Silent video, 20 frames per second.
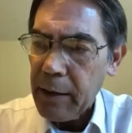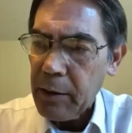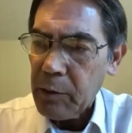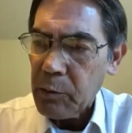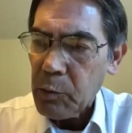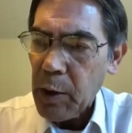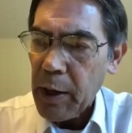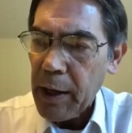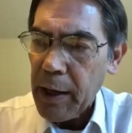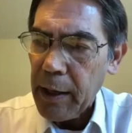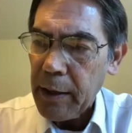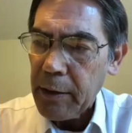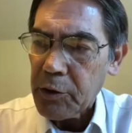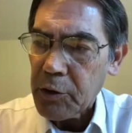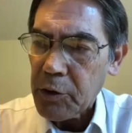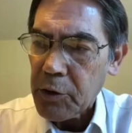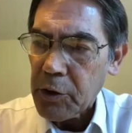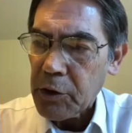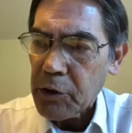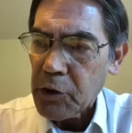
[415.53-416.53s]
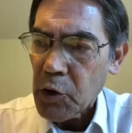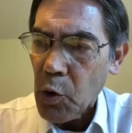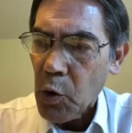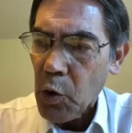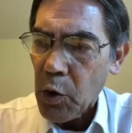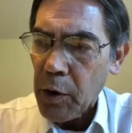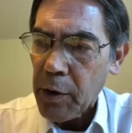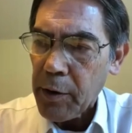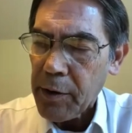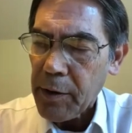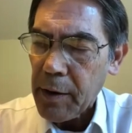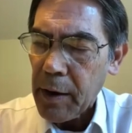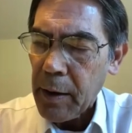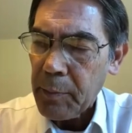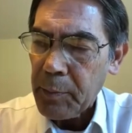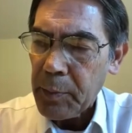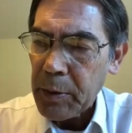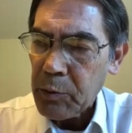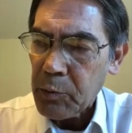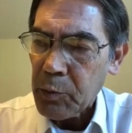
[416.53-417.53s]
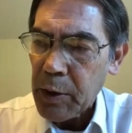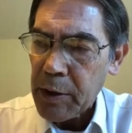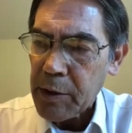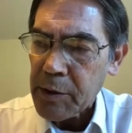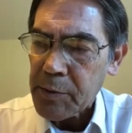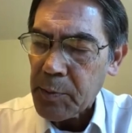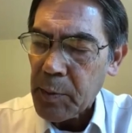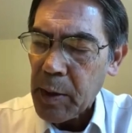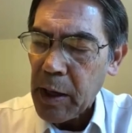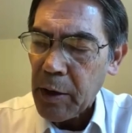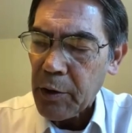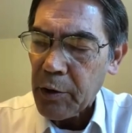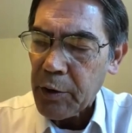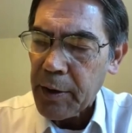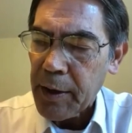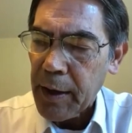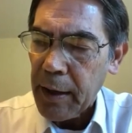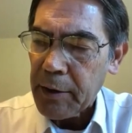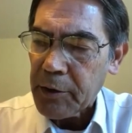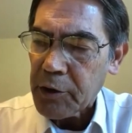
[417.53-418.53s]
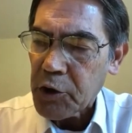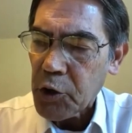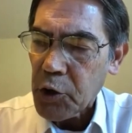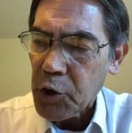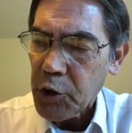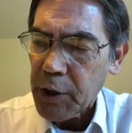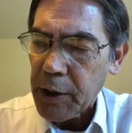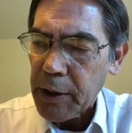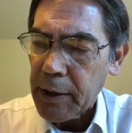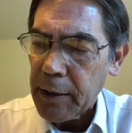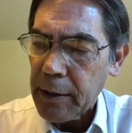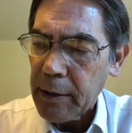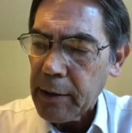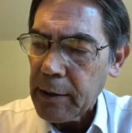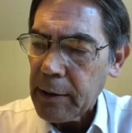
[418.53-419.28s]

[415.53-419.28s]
way to the north, up in what is modern day Turkey.